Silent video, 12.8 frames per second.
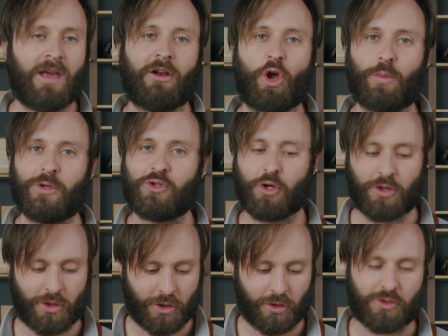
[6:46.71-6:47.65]
and I hope you
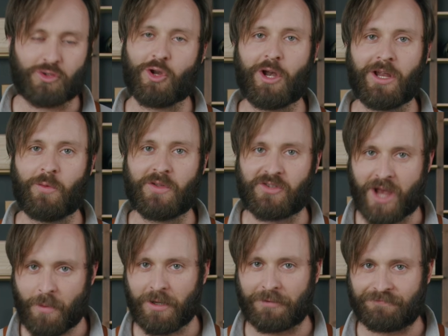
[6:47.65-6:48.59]
enjoy your journey with
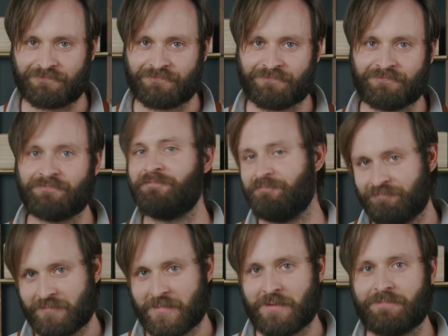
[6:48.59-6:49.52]
sharpening.
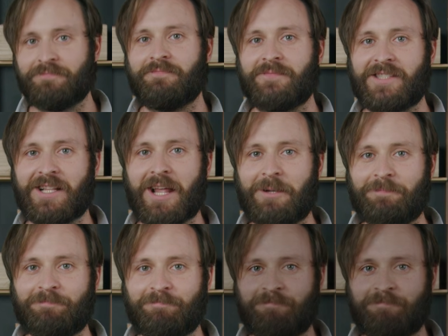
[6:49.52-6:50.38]
See you later.